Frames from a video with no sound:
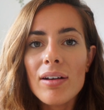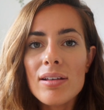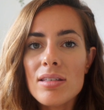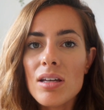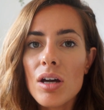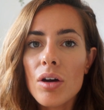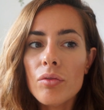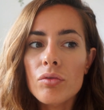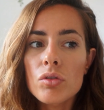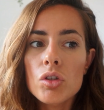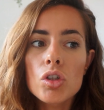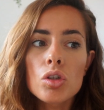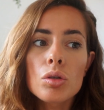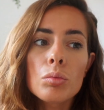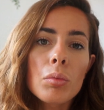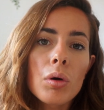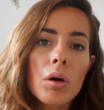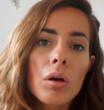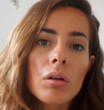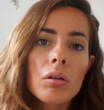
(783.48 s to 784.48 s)
ourselves to
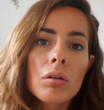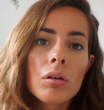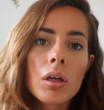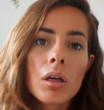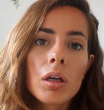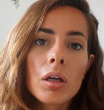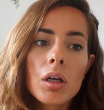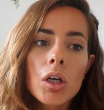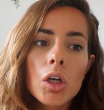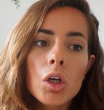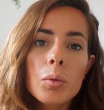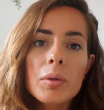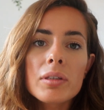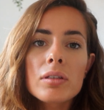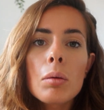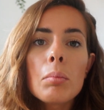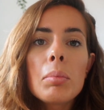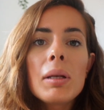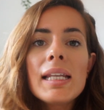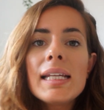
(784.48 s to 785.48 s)
someone who is
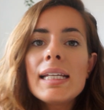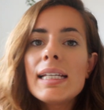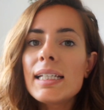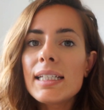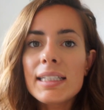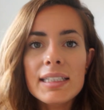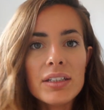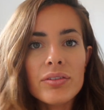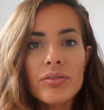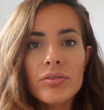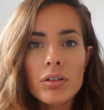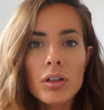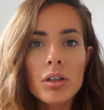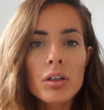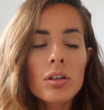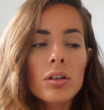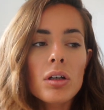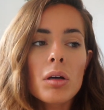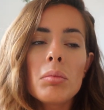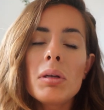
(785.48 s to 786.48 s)
completely
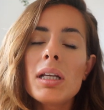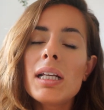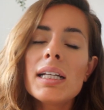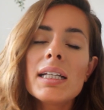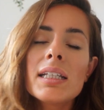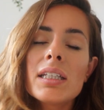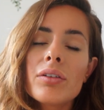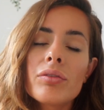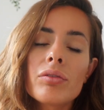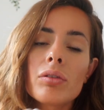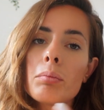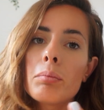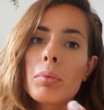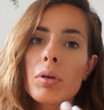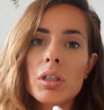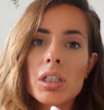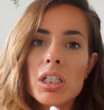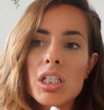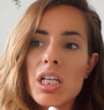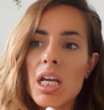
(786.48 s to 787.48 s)
different
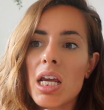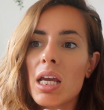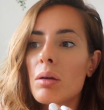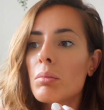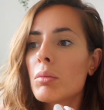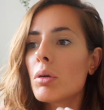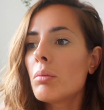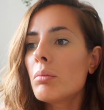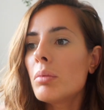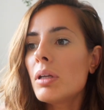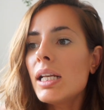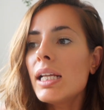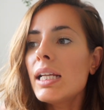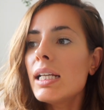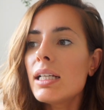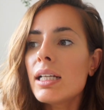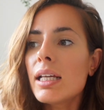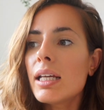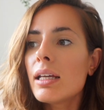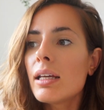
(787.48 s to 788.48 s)
body shape,
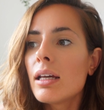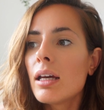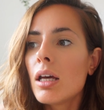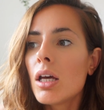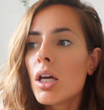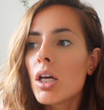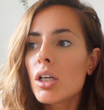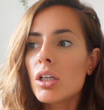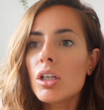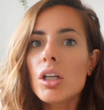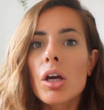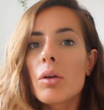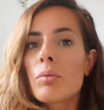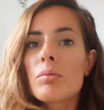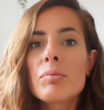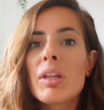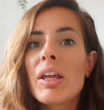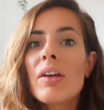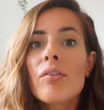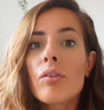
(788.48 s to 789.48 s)
completely, you know,
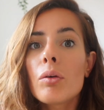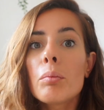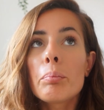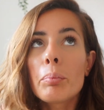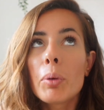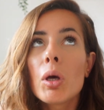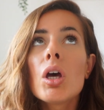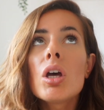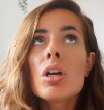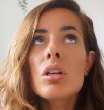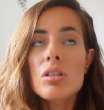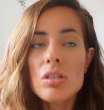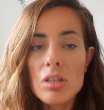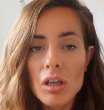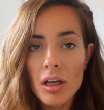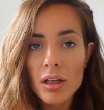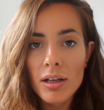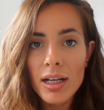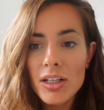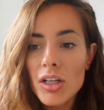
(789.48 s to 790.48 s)
different
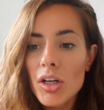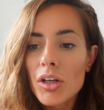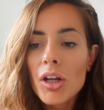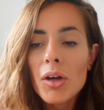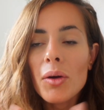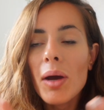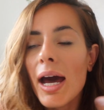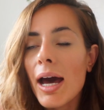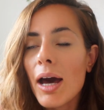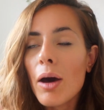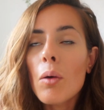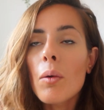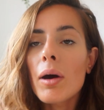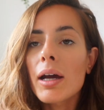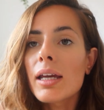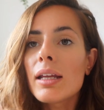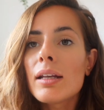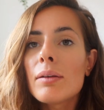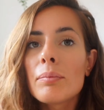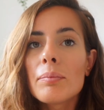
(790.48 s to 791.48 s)
person. I don't know how I
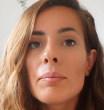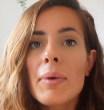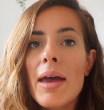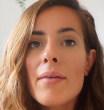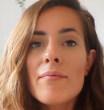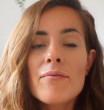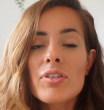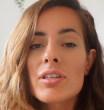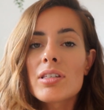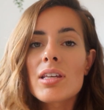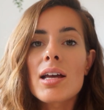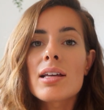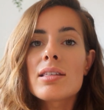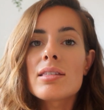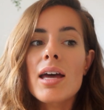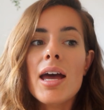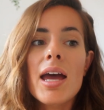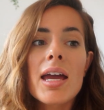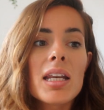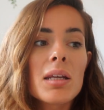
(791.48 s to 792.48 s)
can emphasize
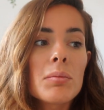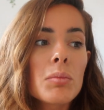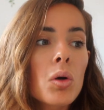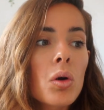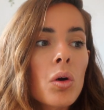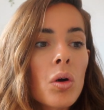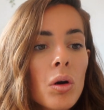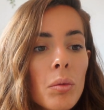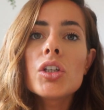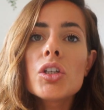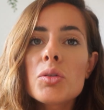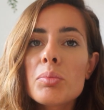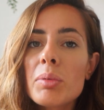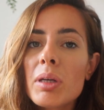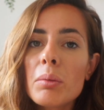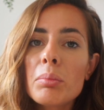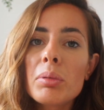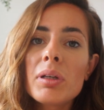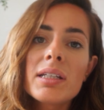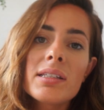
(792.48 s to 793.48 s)
that anymore. Use
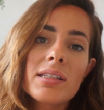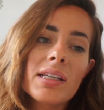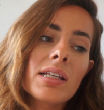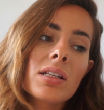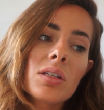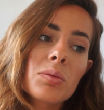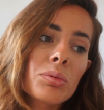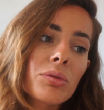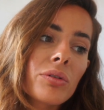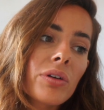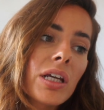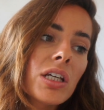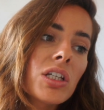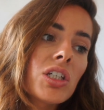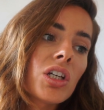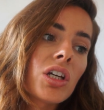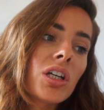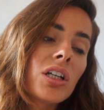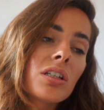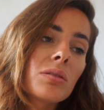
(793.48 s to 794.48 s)
people as
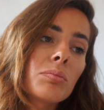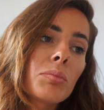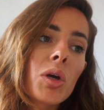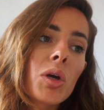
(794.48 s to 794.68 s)
inspiration, as